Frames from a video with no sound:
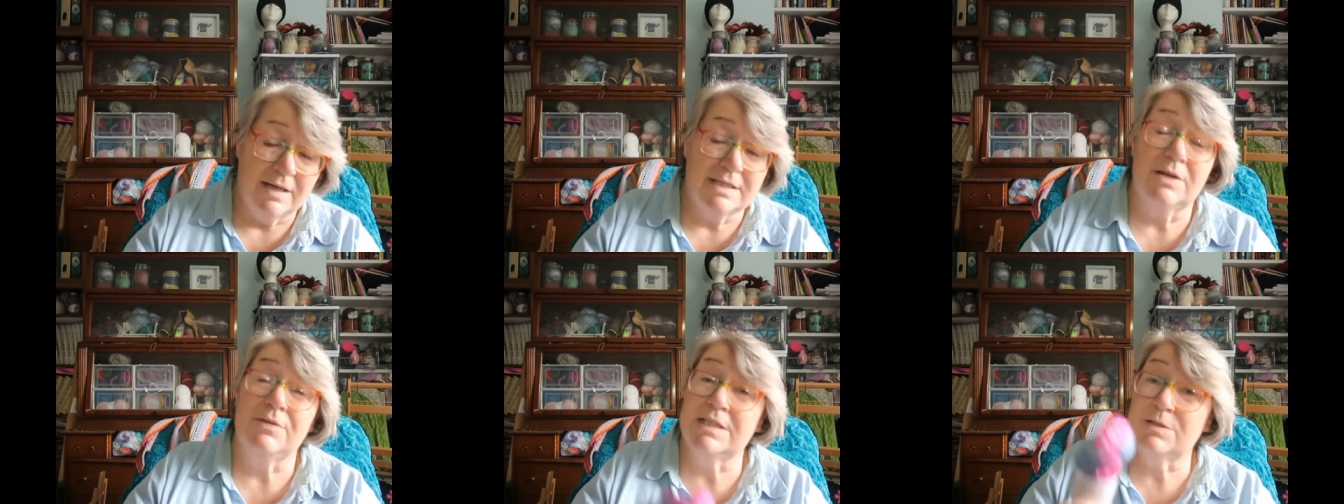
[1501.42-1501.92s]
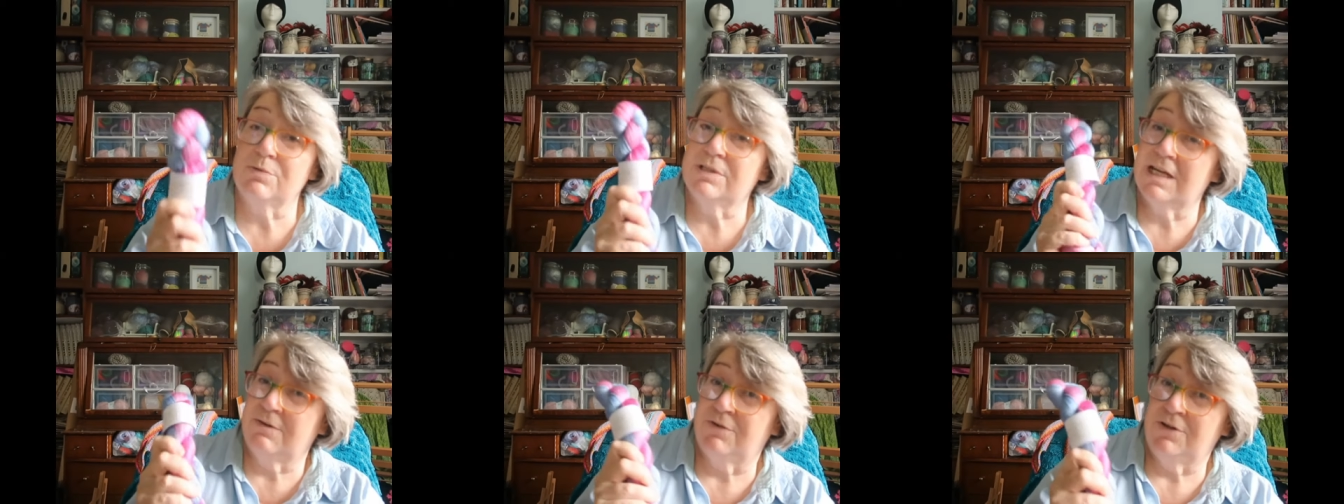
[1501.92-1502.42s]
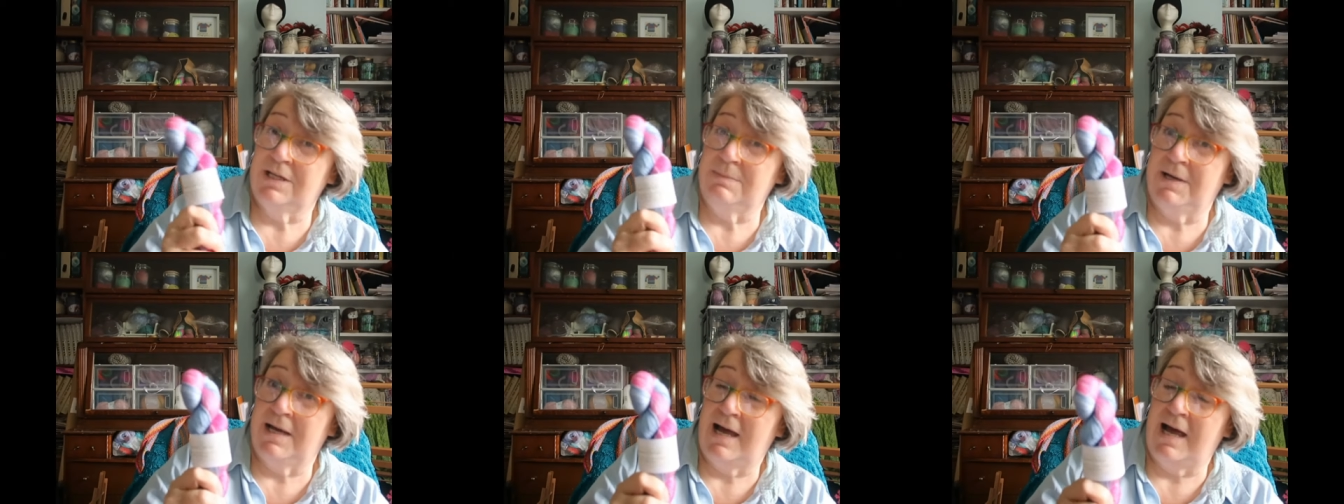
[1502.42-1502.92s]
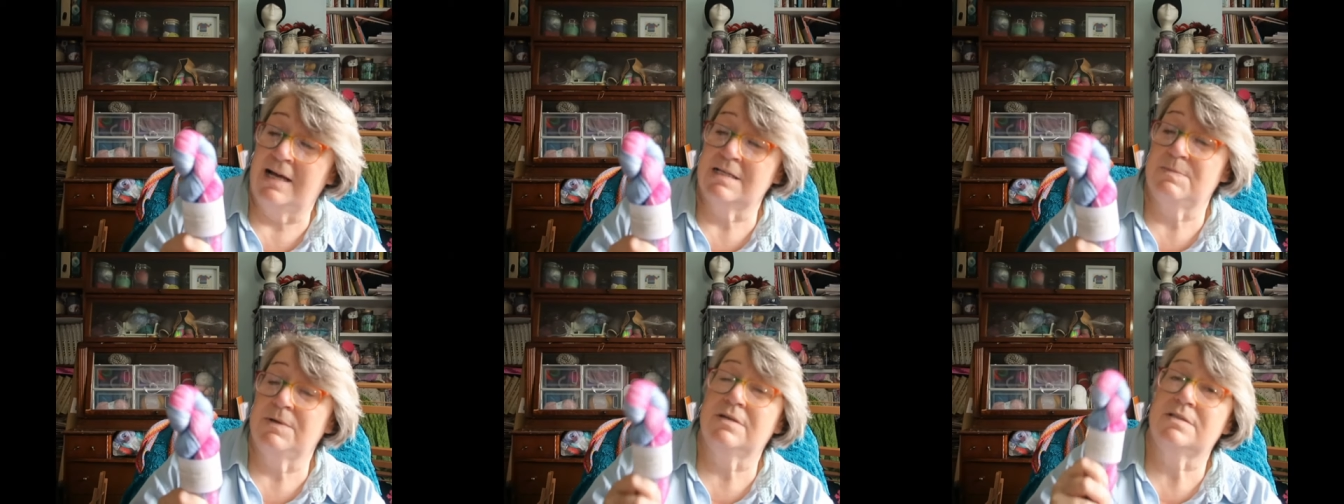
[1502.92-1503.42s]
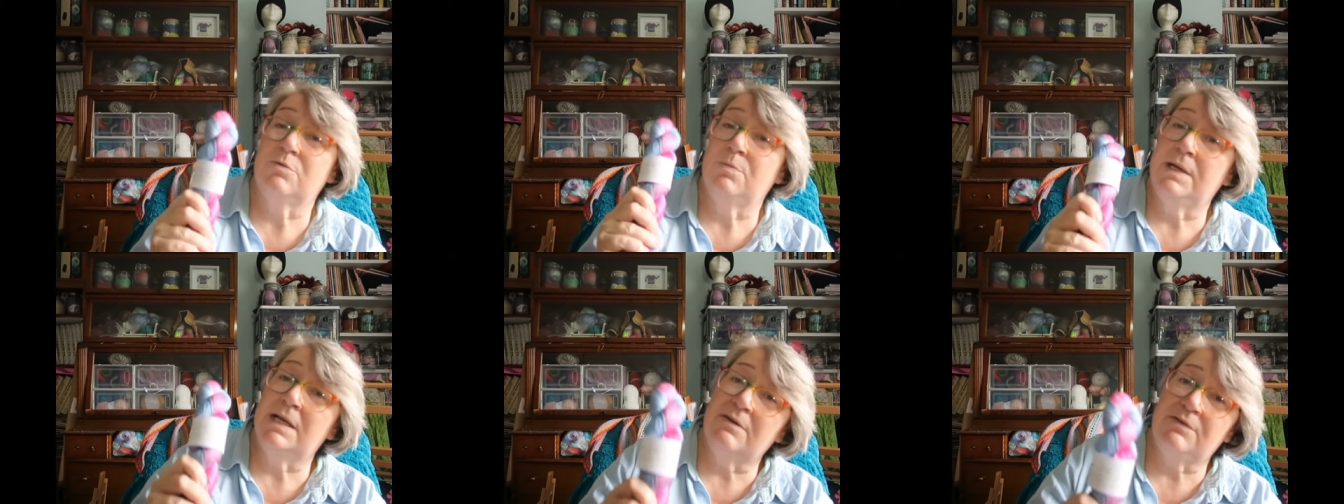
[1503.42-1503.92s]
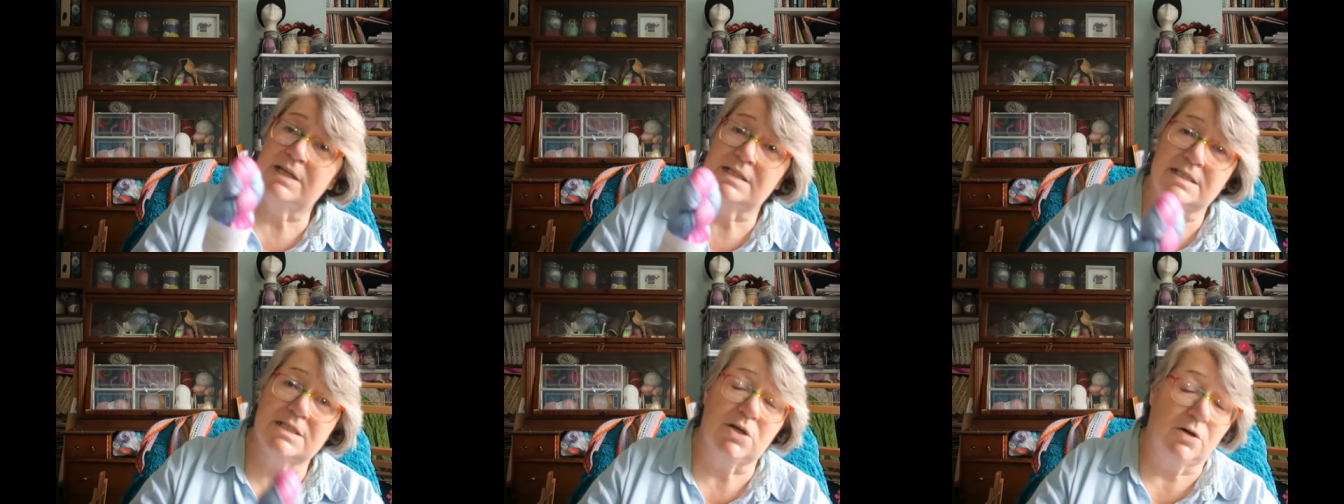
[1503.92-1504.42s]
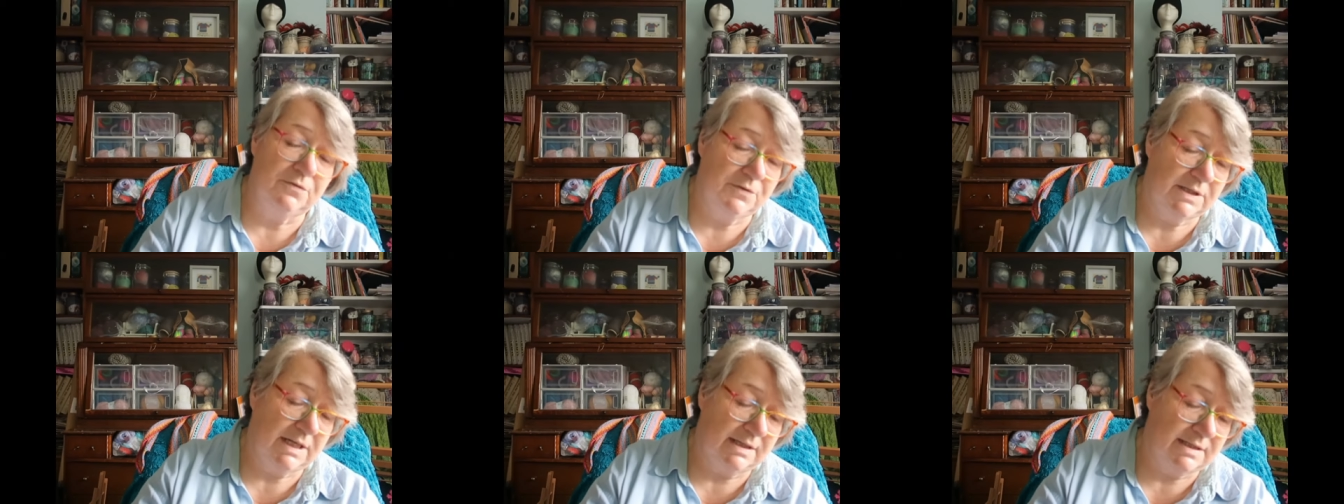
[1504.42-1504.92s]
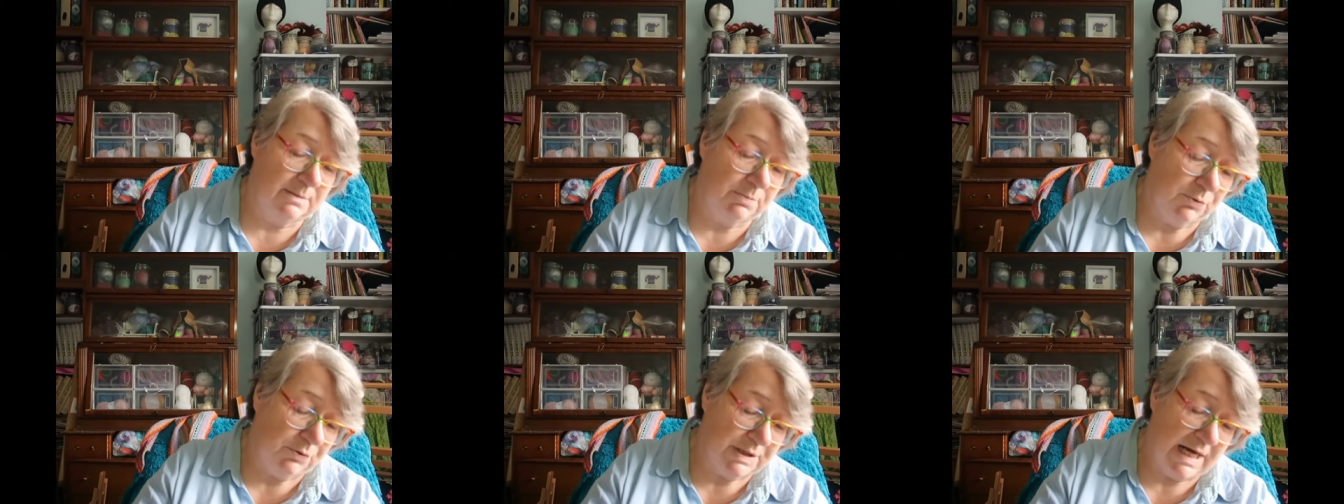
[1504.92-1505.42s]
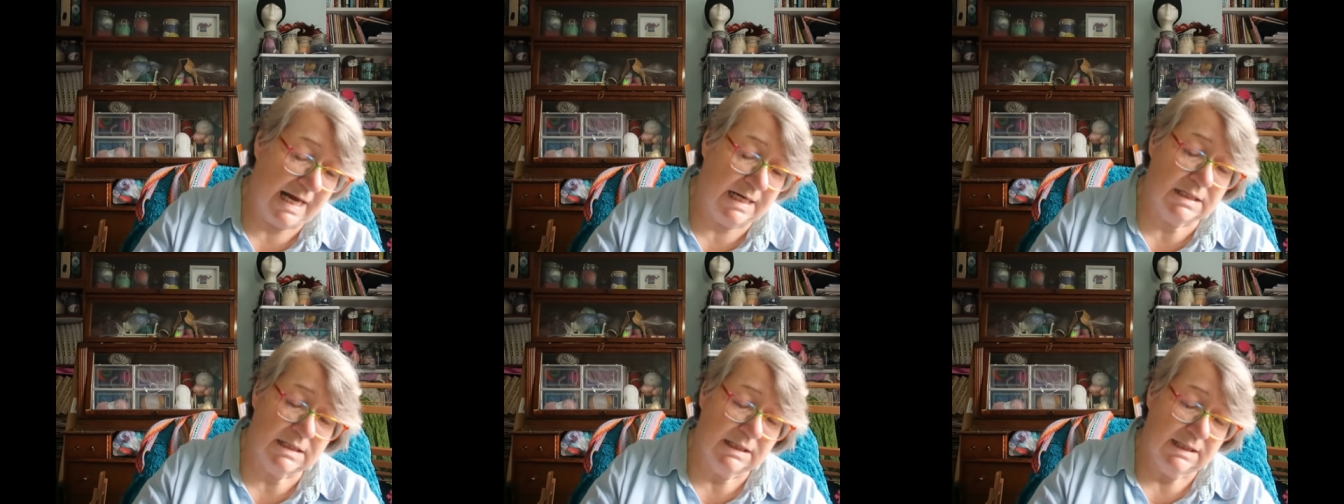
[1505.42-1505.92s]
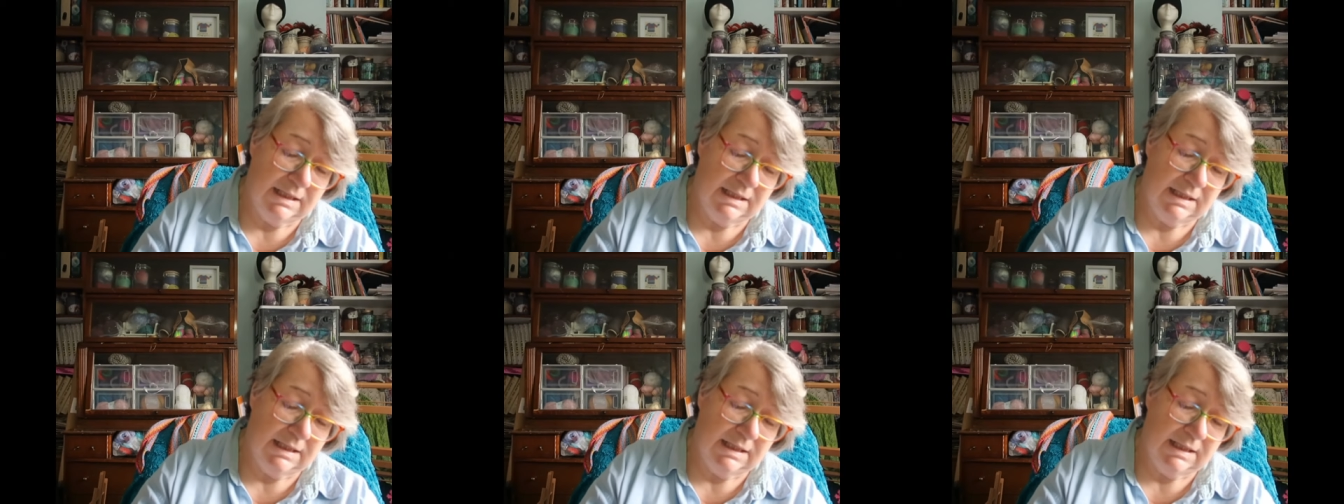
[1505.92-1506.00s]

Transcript: So this will definitely be a hat because it will be lovely and soft against a bald head.